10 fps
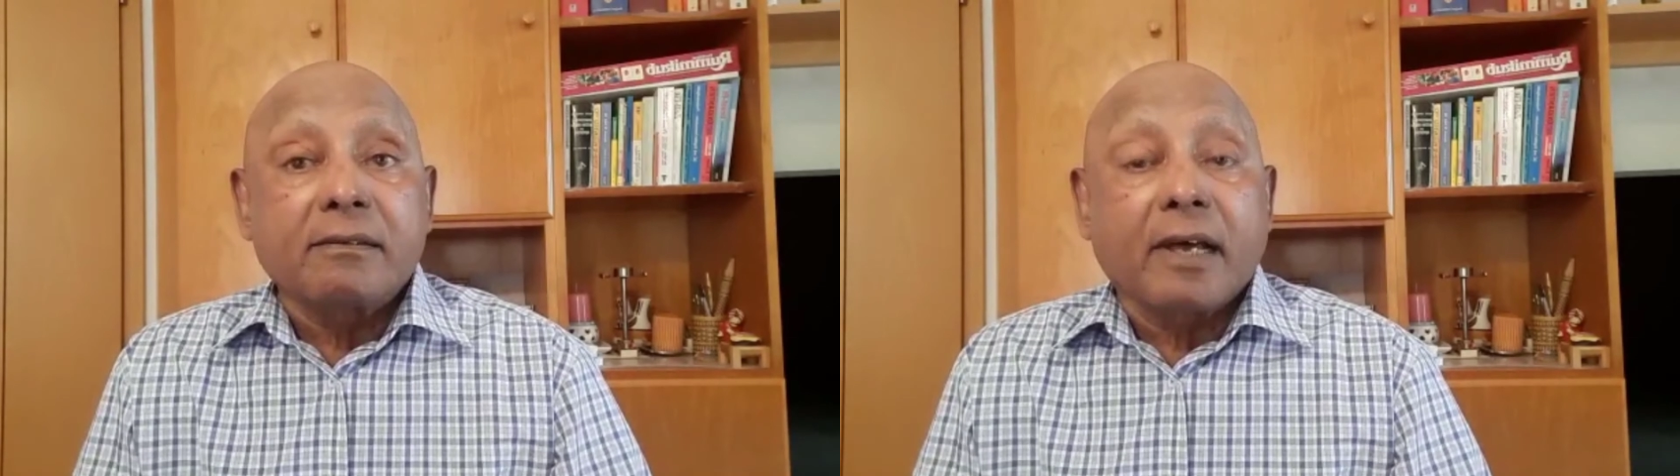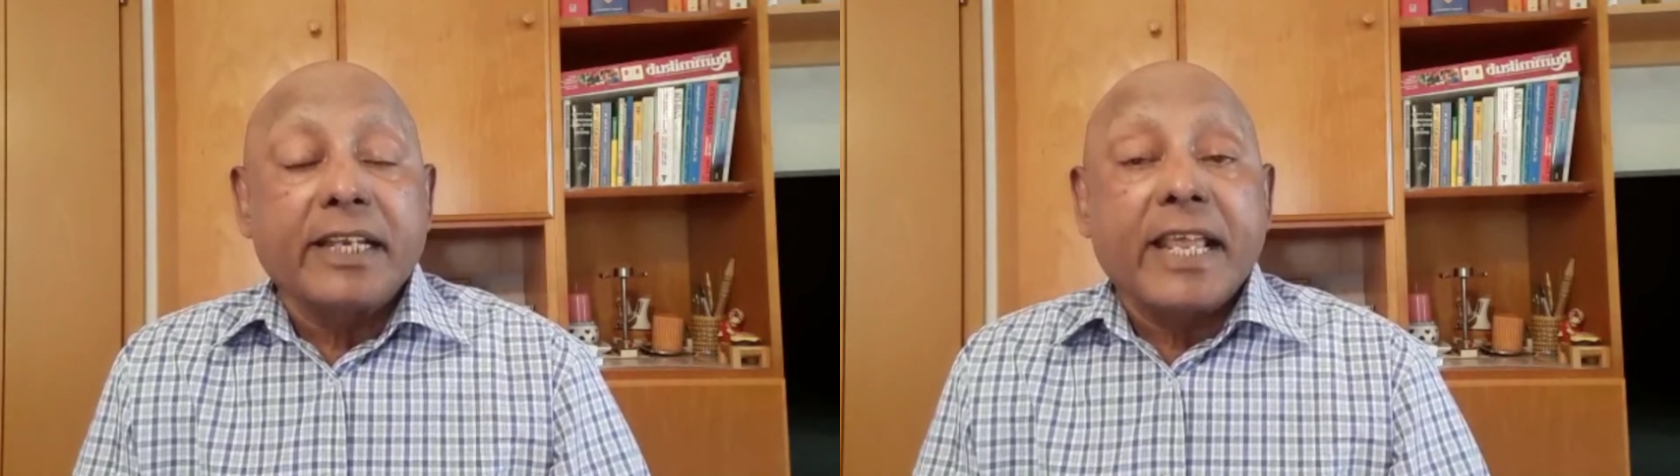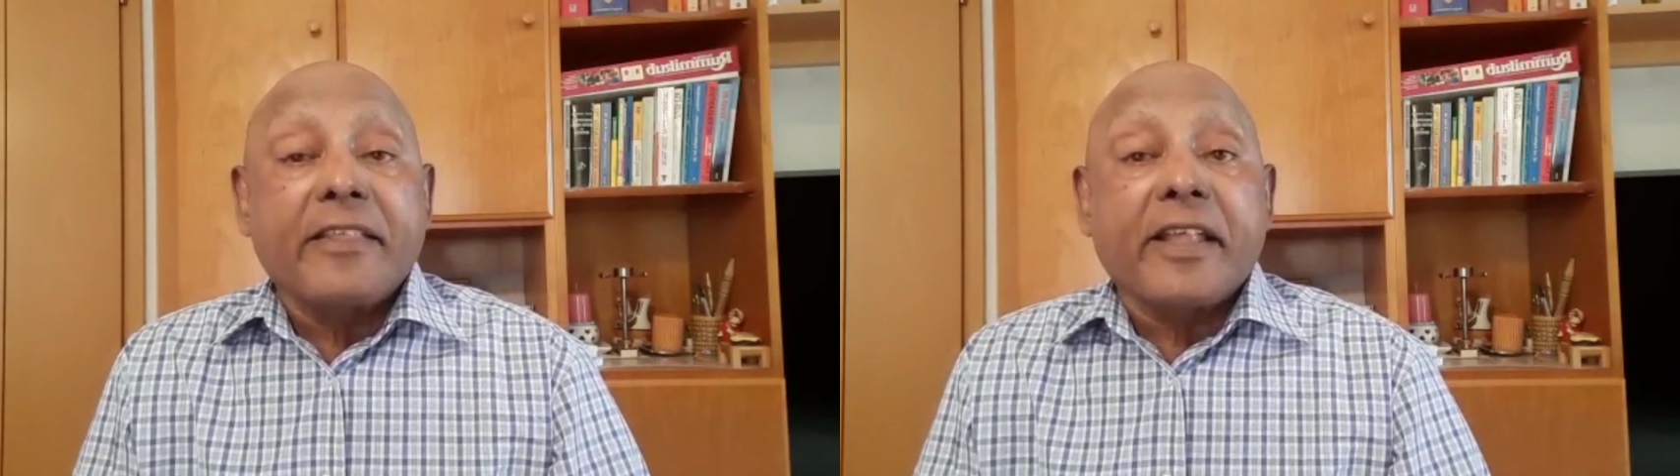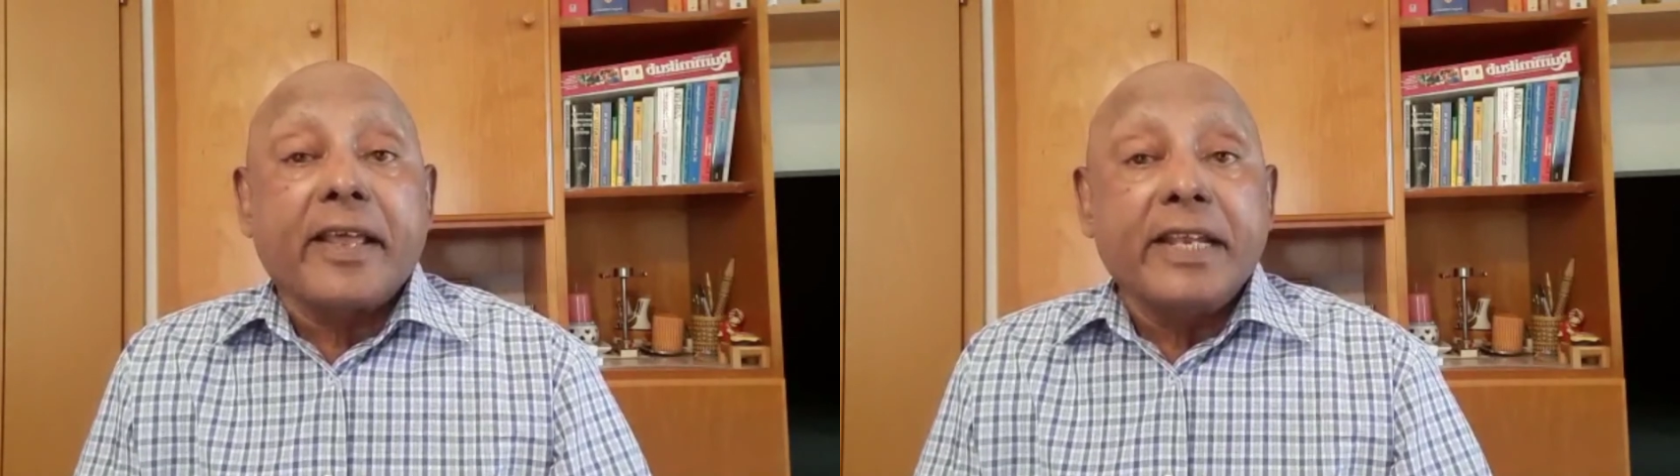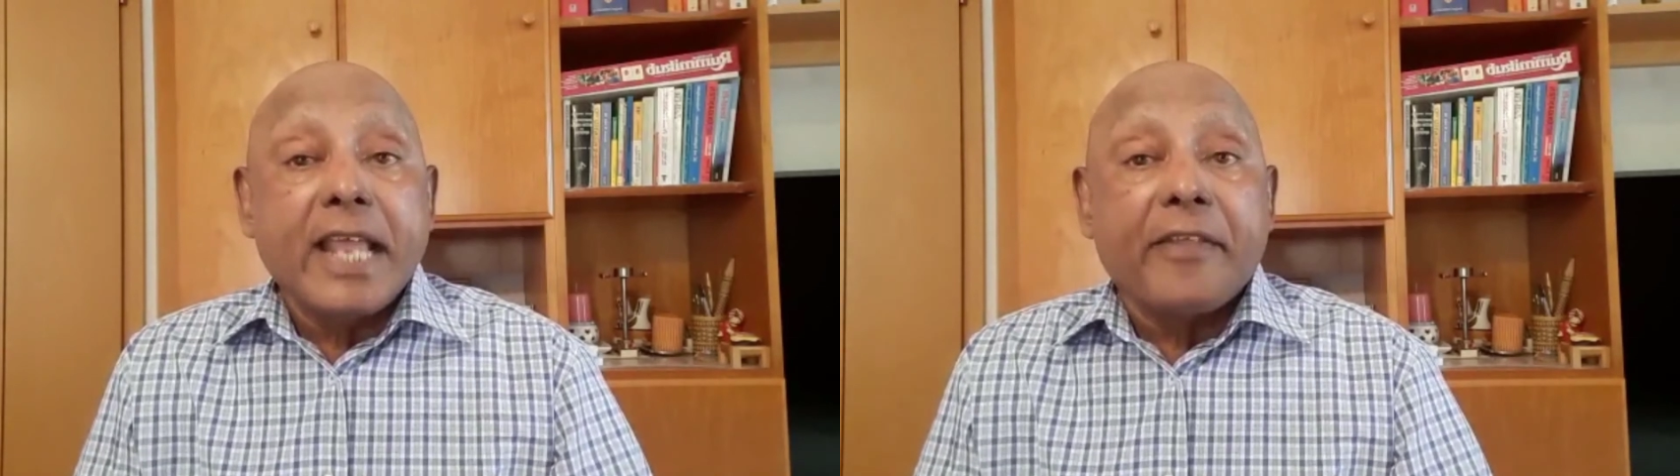and
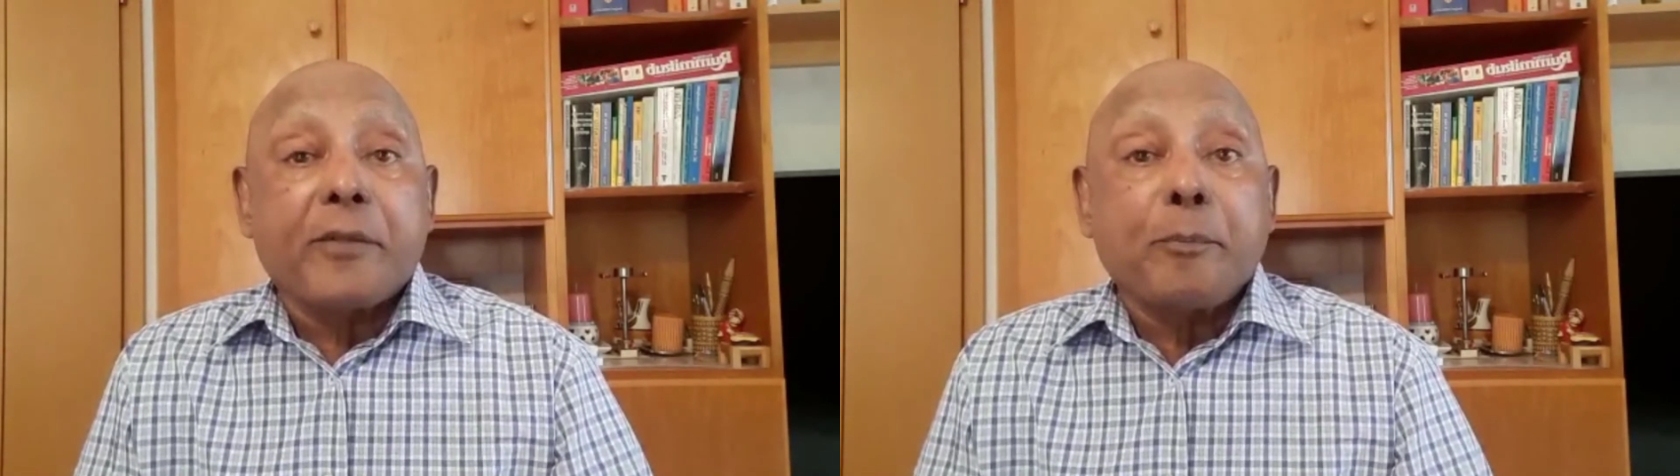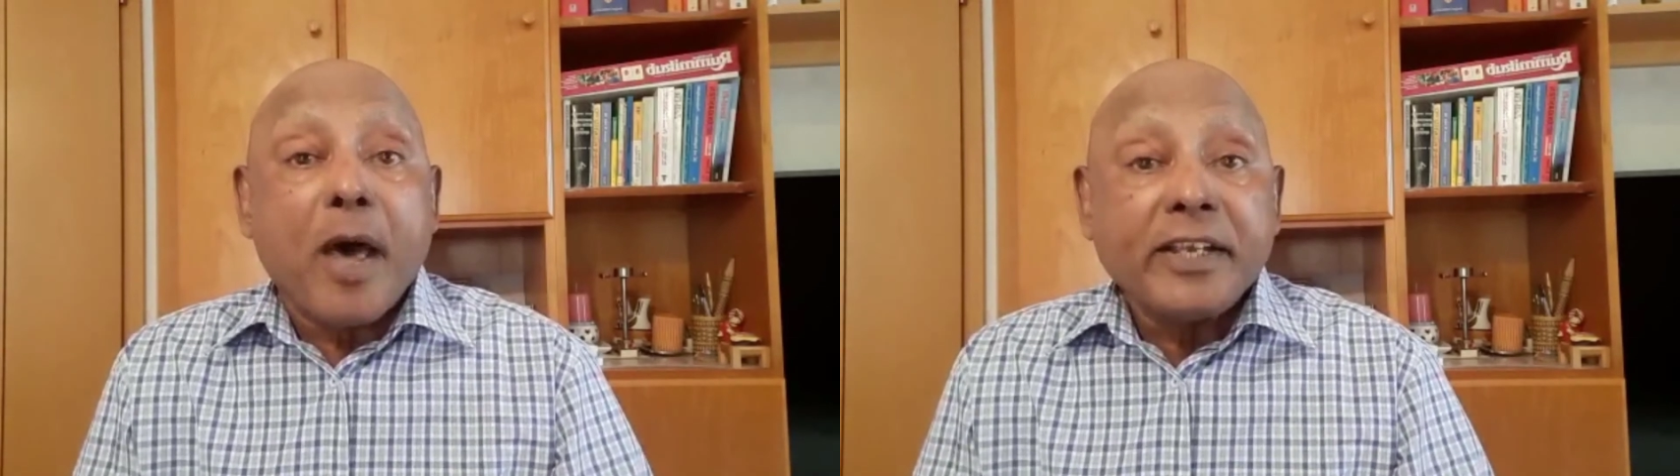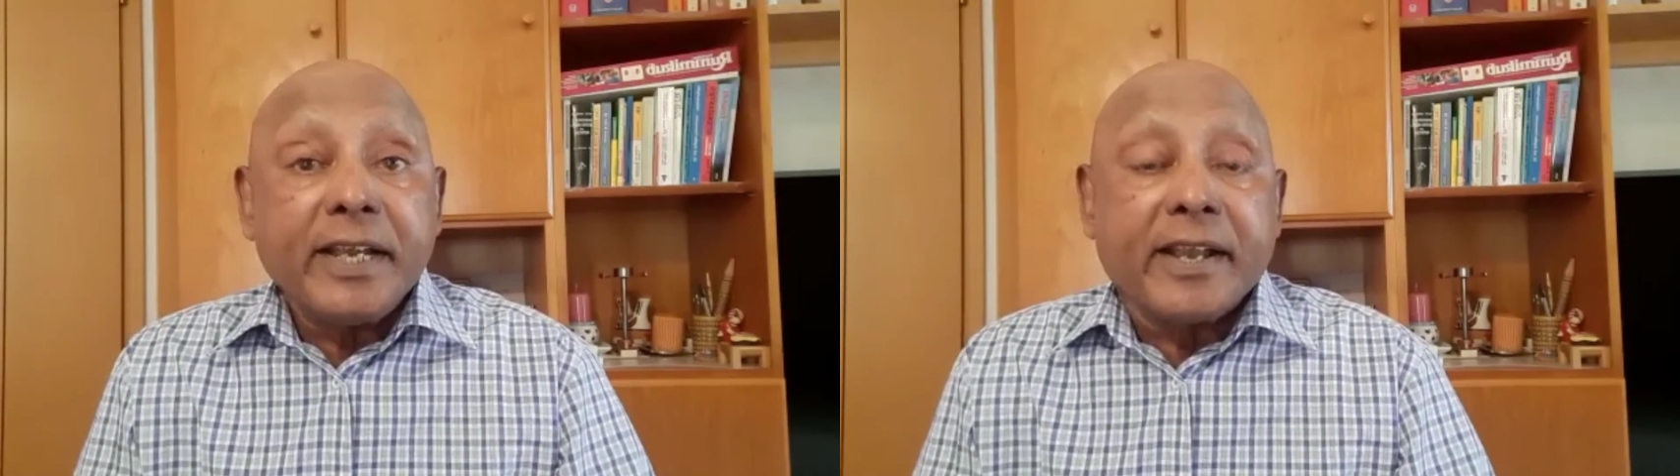any other party